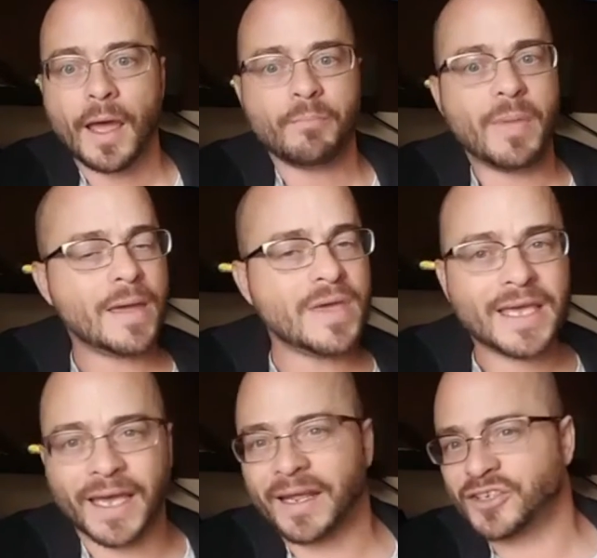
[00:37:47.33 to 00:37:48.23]
Maybe
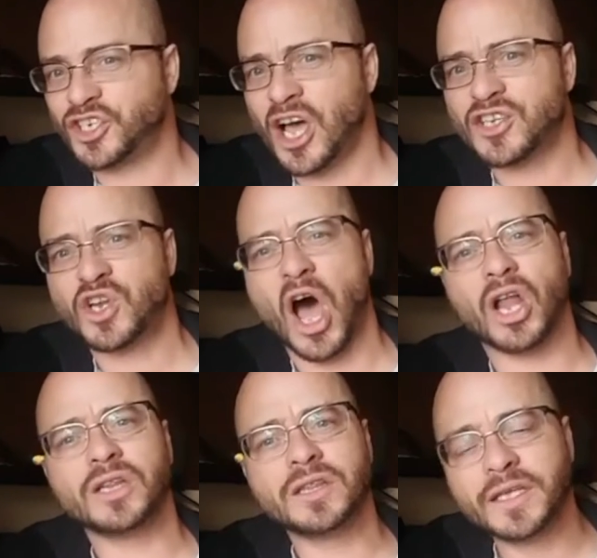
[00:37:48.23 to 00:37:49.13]
getting just a
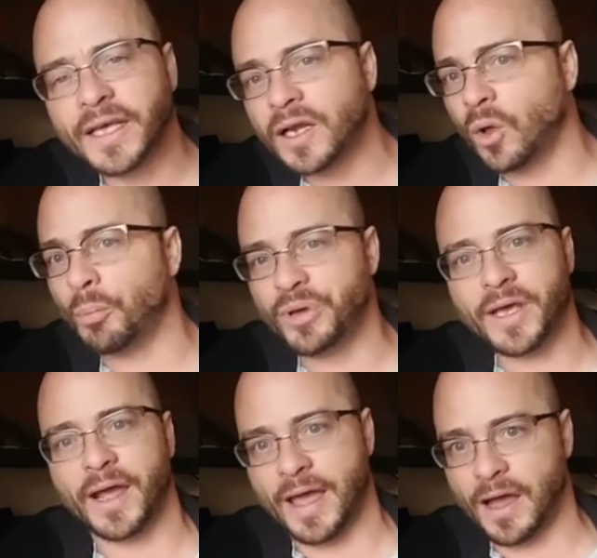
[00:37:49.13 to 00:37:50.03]
little
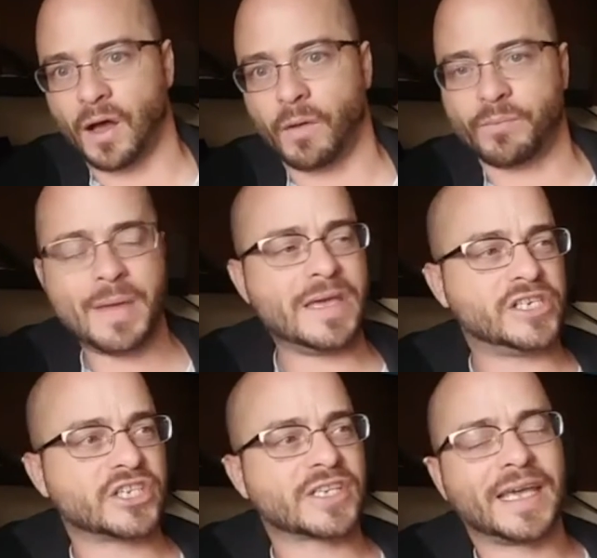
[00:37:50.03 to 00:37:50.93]
bit of help. Maybe
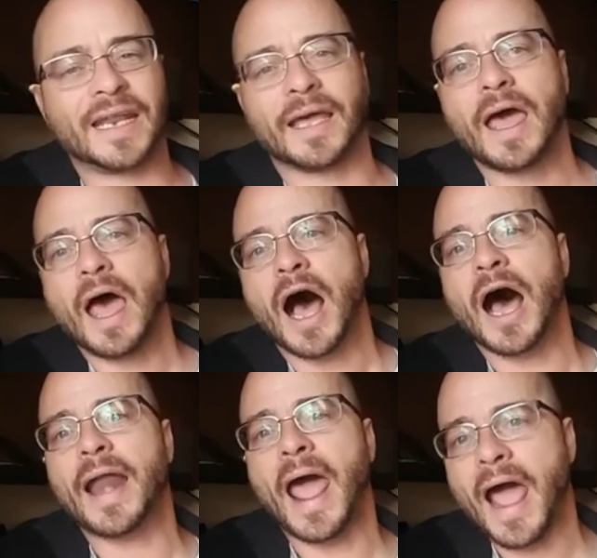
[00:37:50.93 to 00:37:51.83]
just getting
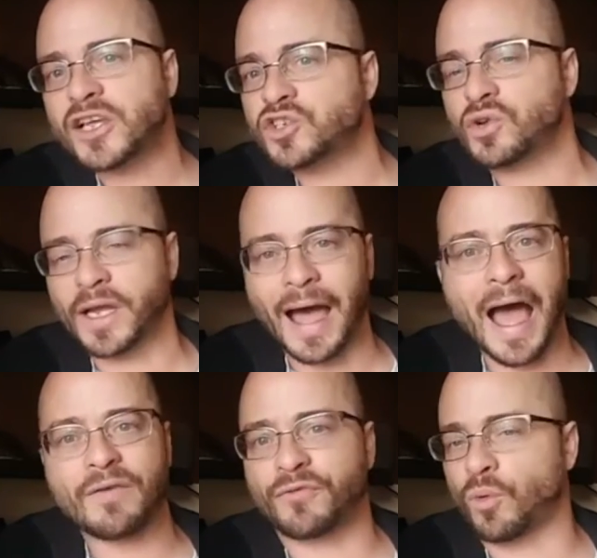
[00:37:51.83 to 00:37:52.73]
an extra
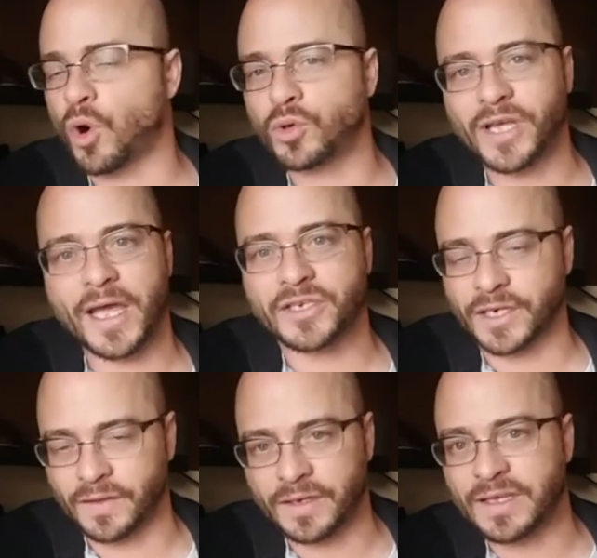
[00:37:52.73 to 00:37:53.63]
guy for rotation
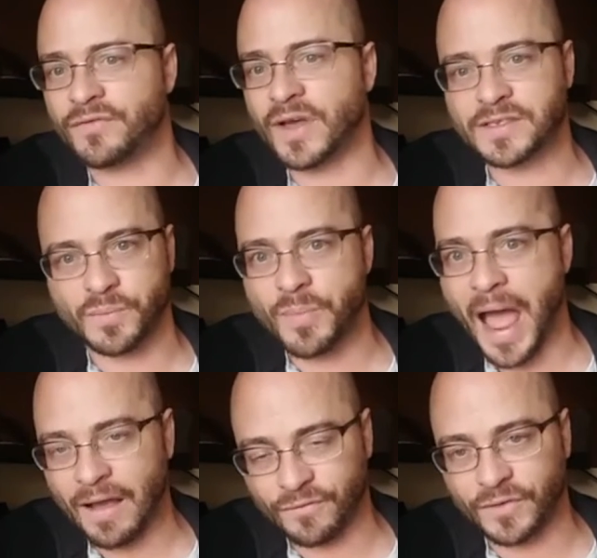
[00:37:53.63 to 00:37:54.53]
in the defensive
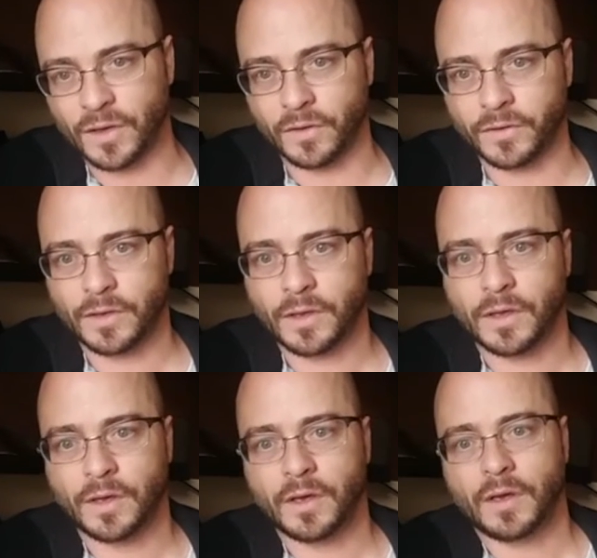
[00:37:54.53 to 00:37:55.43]
backfield.
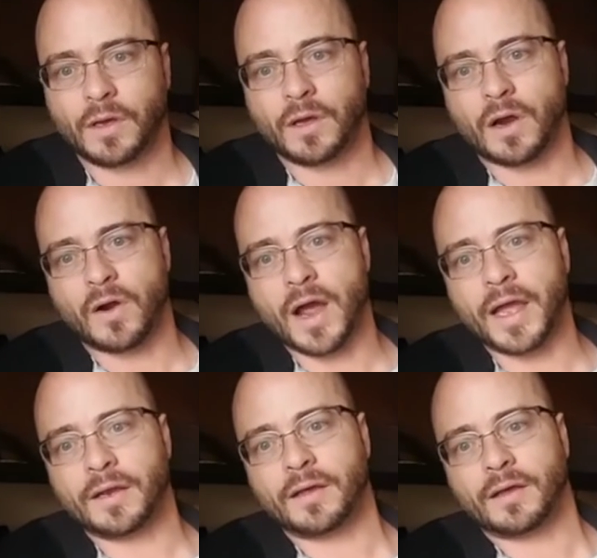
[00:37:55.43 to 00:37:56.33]
All
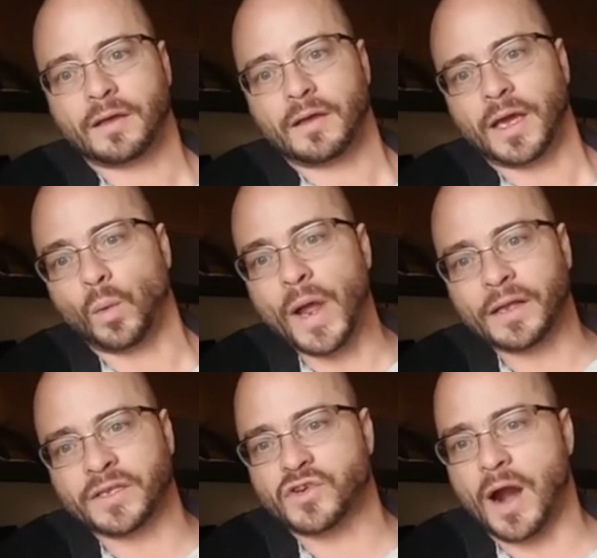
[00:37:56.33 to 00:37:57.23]
right? And
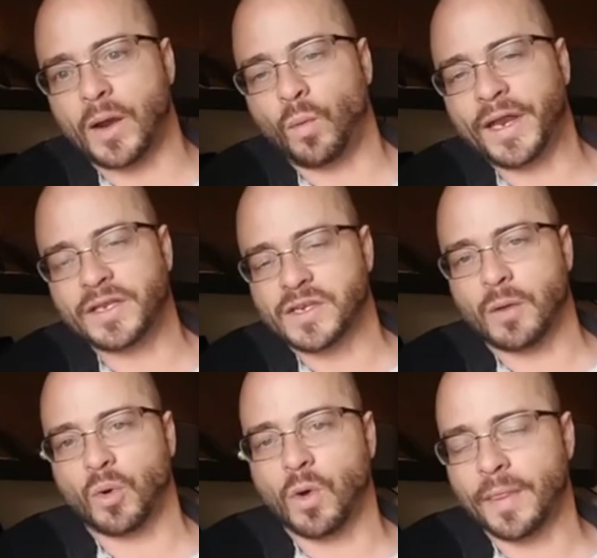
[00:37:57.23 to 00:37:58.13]
Waylon's right. Win is
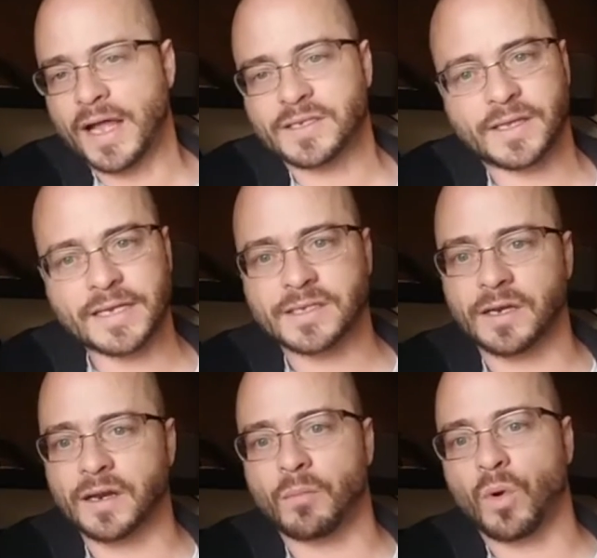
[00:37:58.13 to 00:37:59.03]
number one. That's
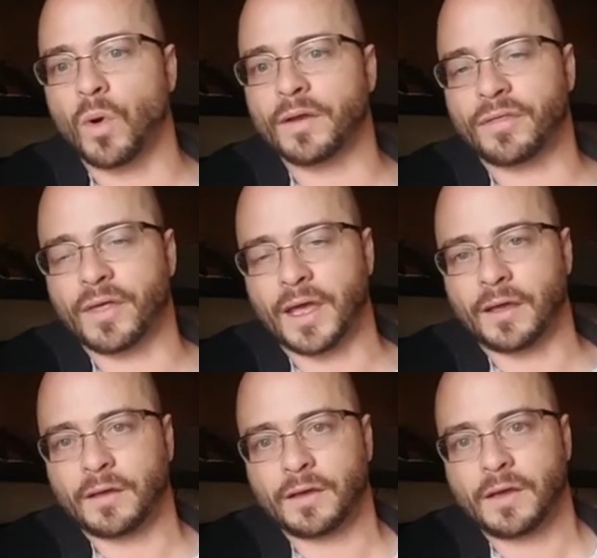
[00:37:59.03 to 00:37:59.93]
the number one
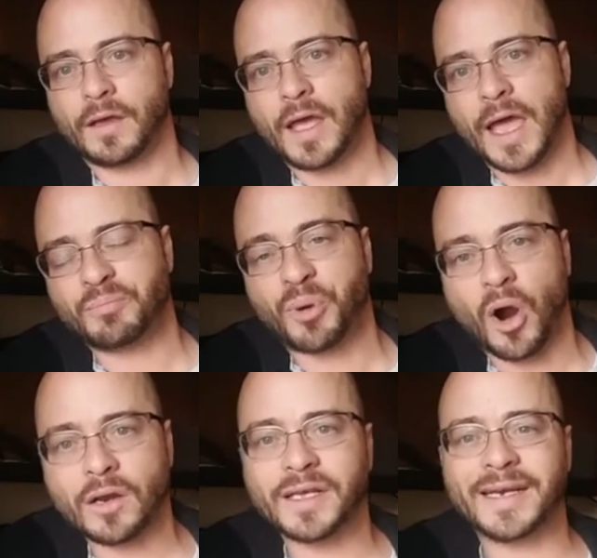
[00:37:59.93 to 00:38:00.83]
thing. And
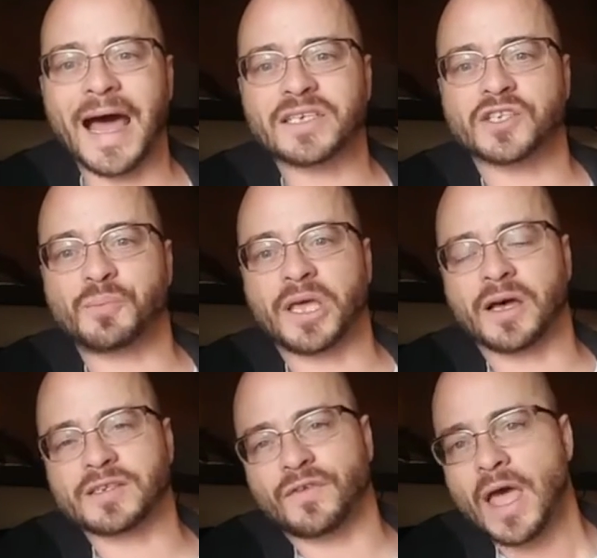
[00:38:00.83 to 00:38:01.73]
partly not just
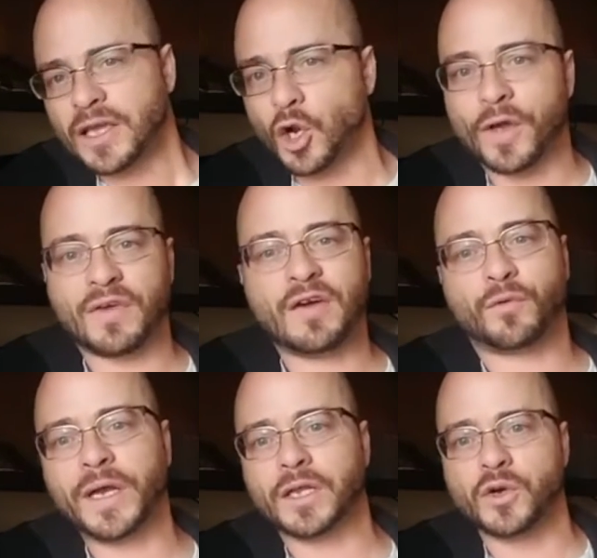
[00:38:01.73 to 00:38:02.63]
because of,
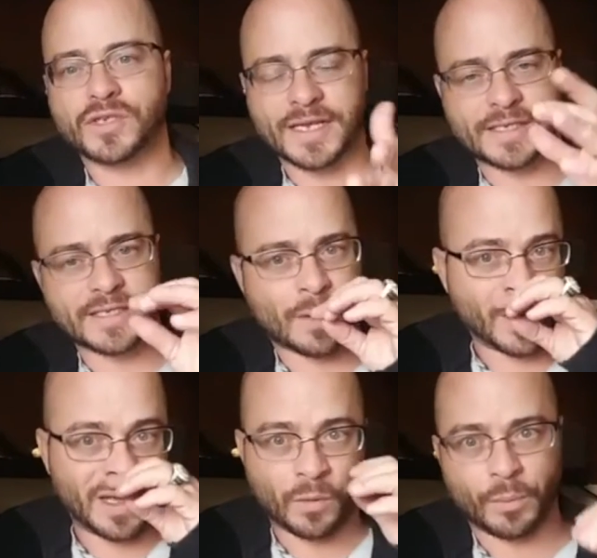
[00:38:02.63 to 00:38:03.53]
if we lose, I see
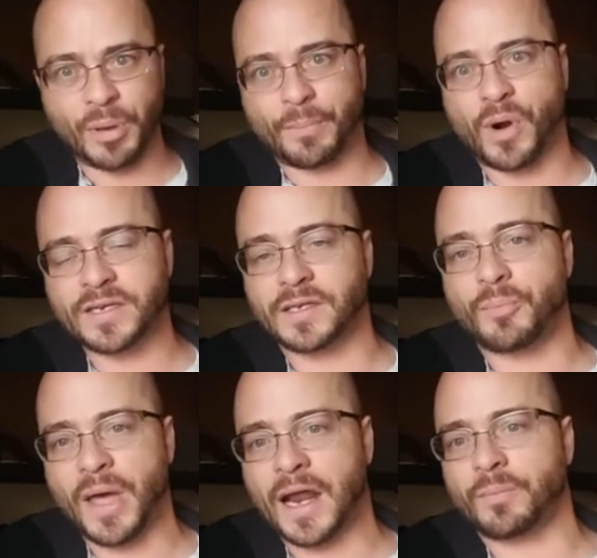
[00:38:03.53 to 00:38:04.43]
somebody pressing the
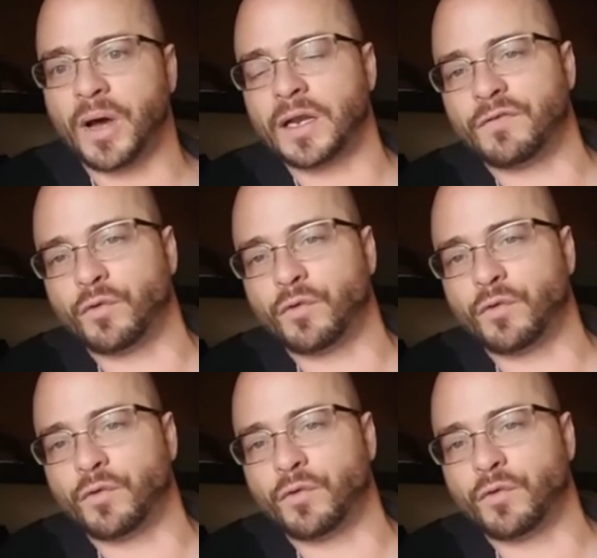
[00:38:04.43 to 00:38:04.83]
panic button